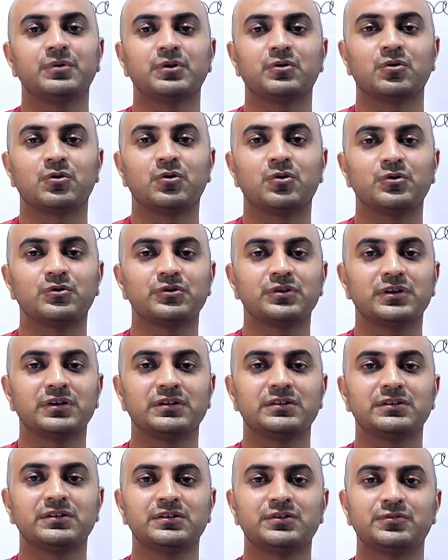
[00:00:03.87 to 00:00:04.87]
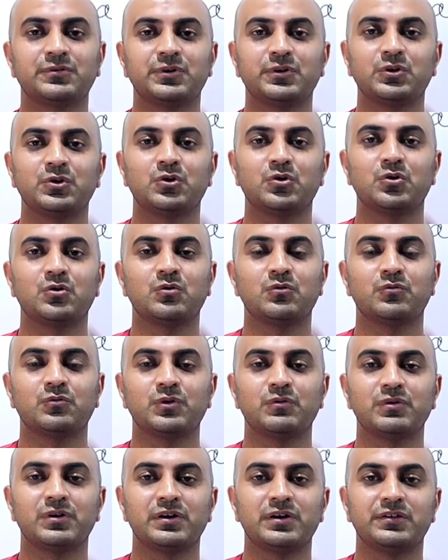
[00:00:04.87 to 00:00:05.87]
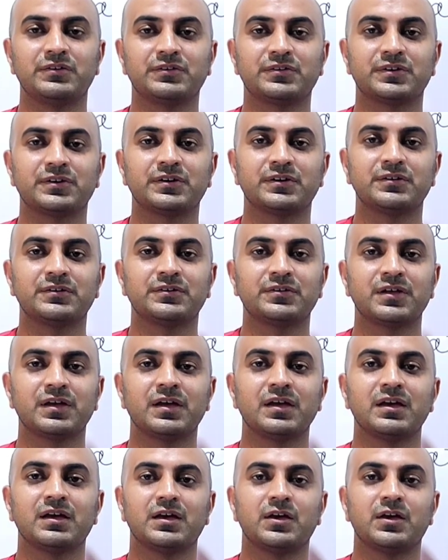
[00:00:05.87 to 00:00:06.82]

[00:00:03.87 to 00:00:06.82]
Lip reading: because in this video we will discuss